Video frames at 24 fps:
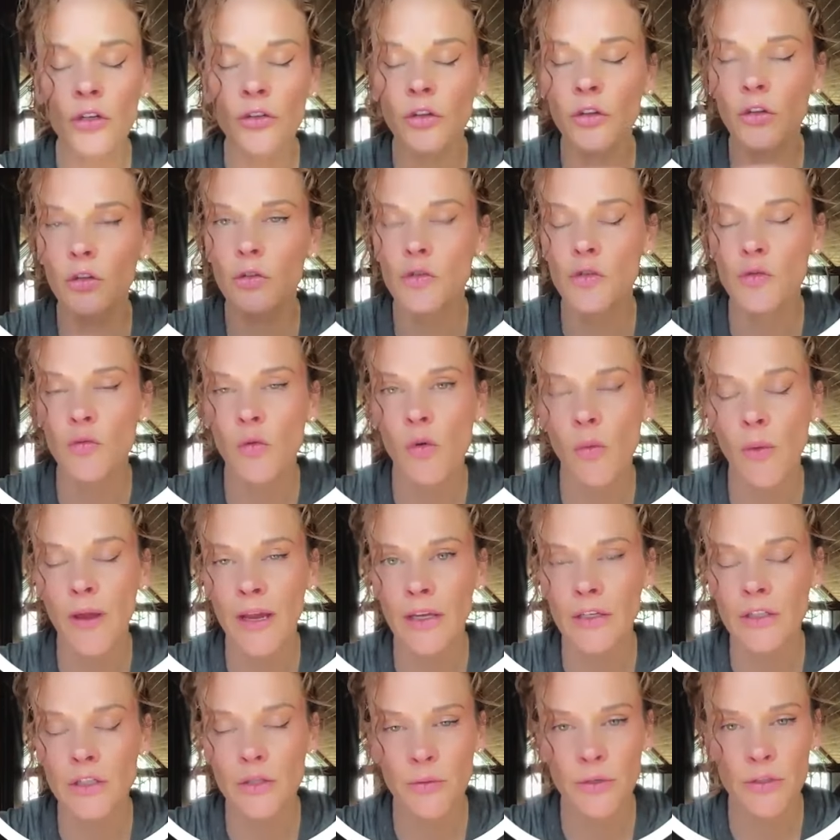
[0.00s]
heard the usual
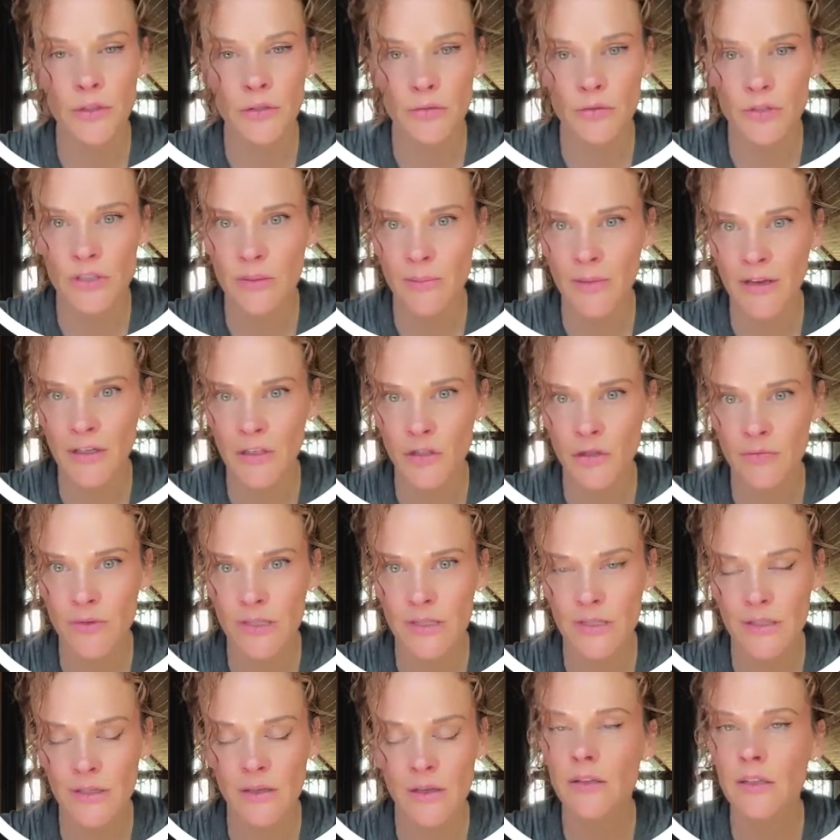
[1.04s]
way to reduce dementia
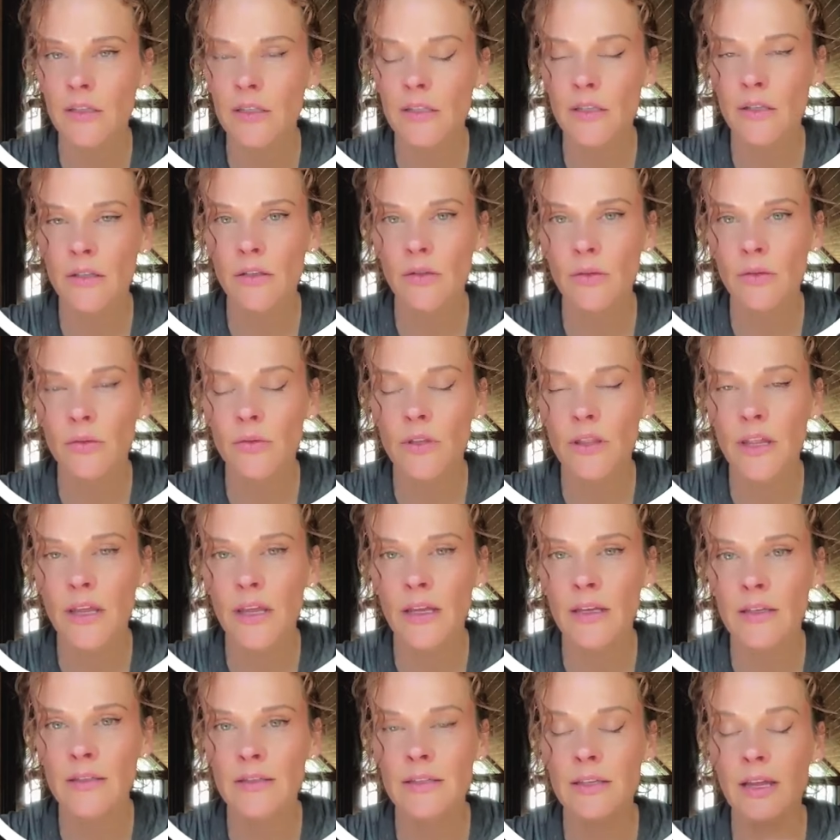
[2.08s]
risk. These include
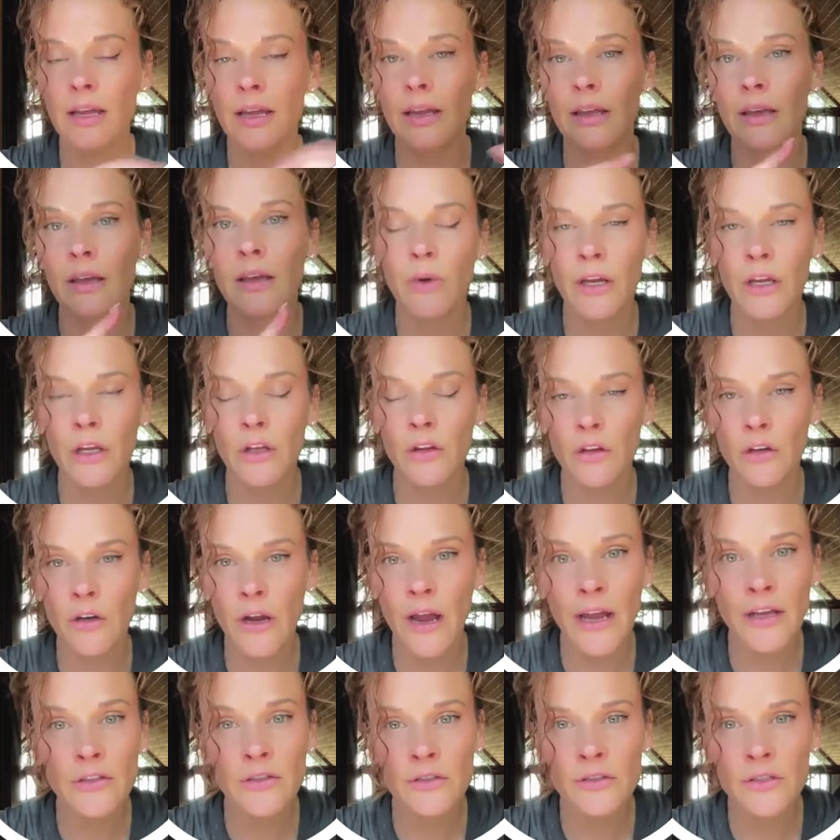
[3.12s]
things like regular
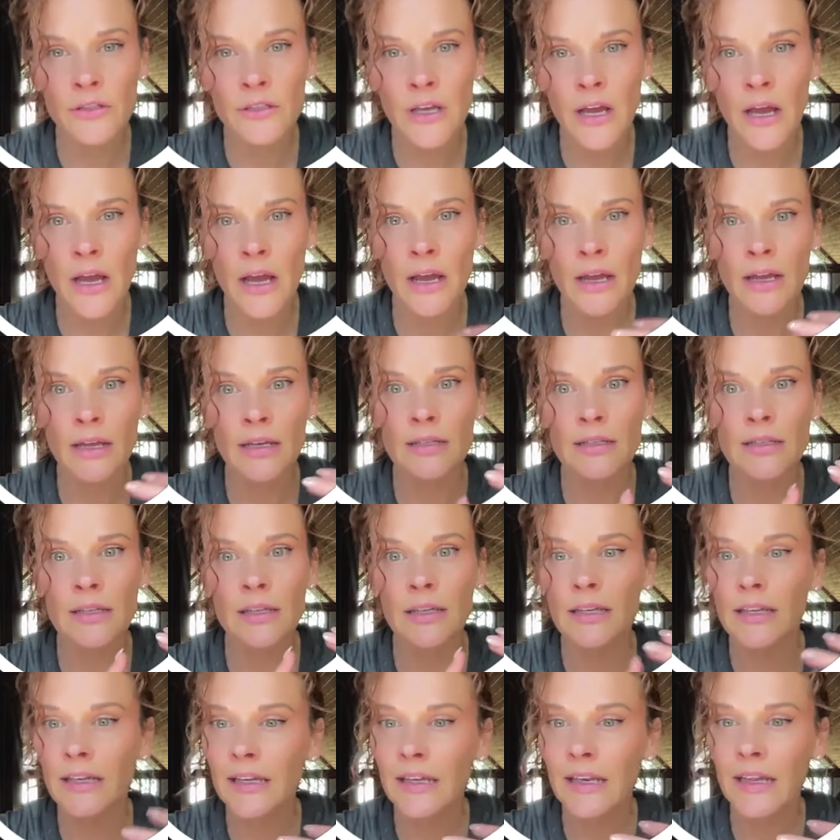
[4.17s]
exercise,
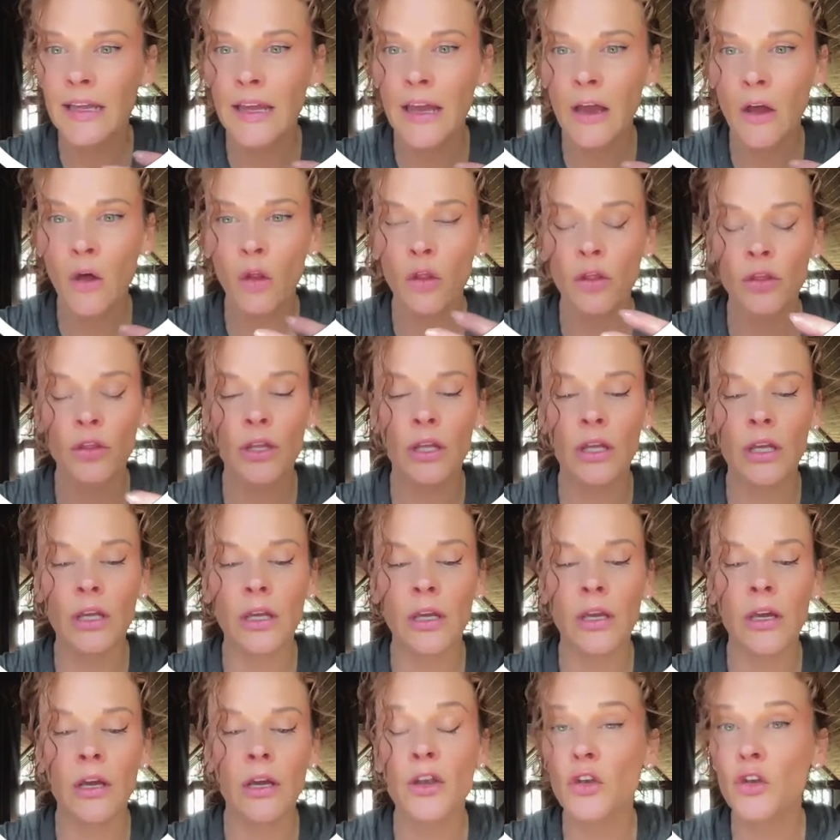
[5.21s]
eating
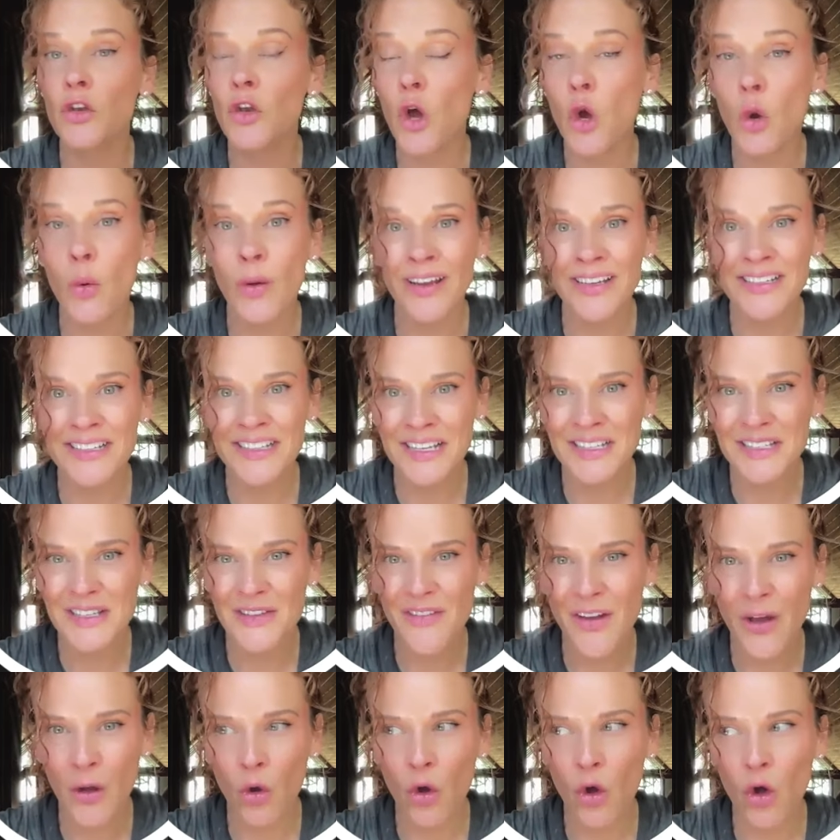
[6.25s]
healthy, no excessive
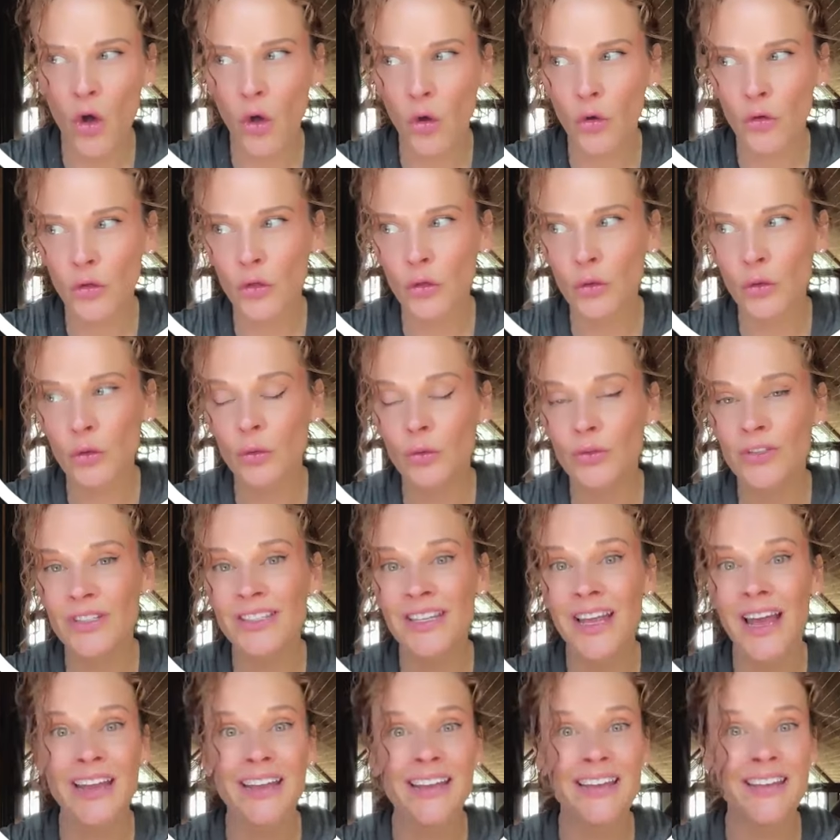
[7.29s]
alcohol use,
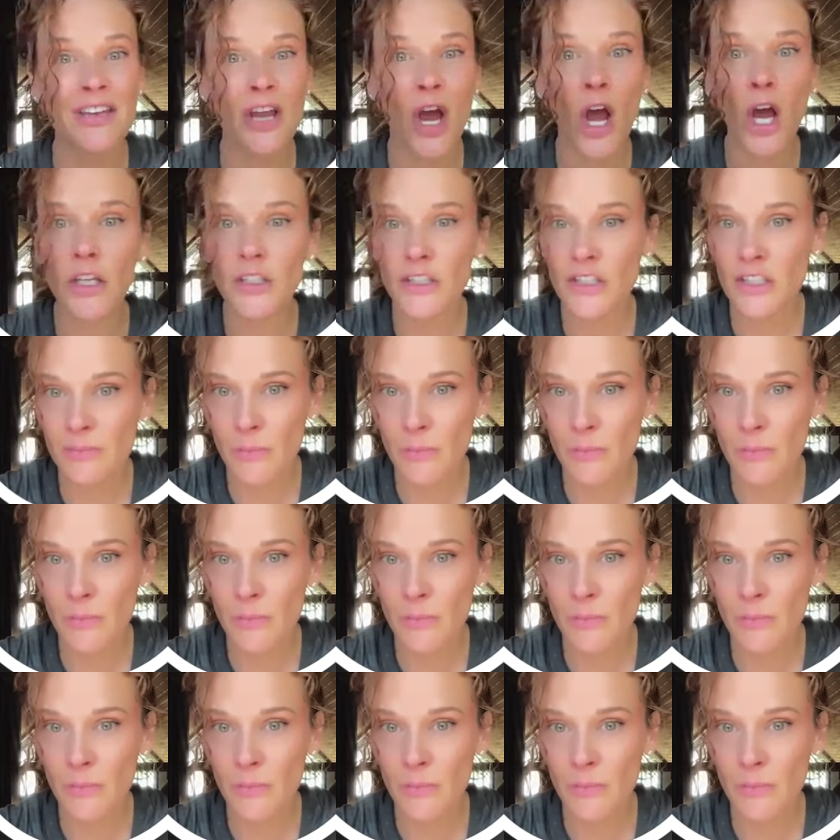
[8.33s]
not